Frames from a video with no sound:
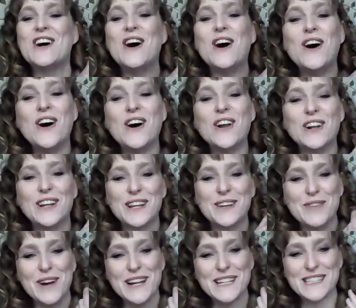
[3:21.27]
Totally
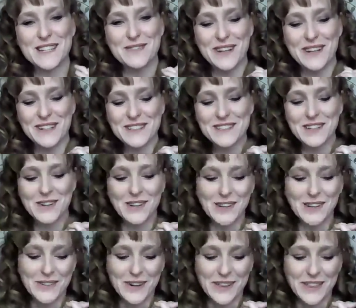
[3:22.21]
pricey, but
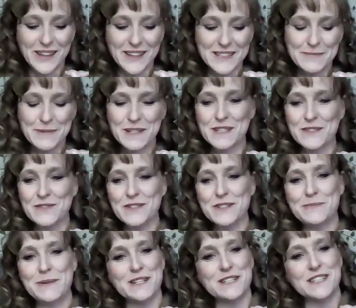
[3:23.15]
totally worth it, especially for
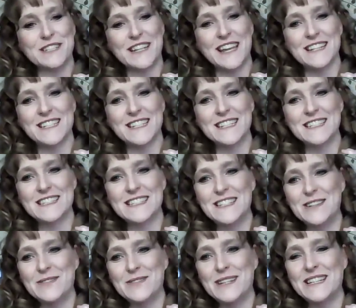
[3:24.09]
special occasions and
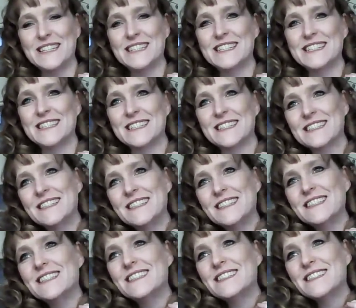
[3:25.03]
you want to just look
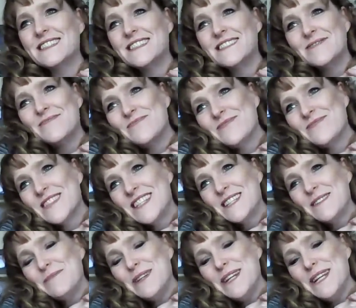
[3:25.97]
just
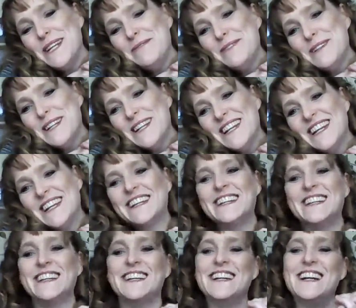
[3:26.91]
pretty, pretty.
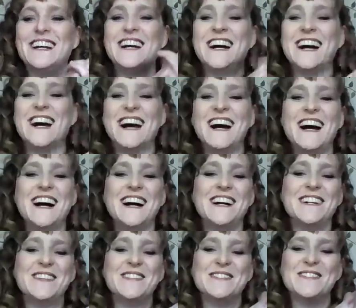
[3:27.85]

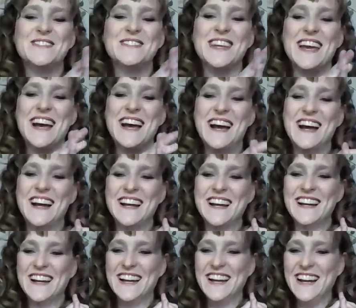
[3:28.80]
Um,
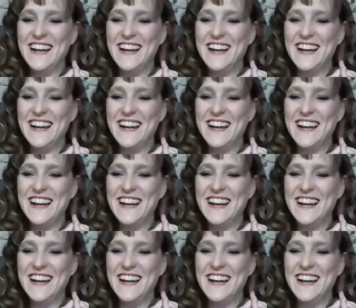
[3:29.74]
yeah.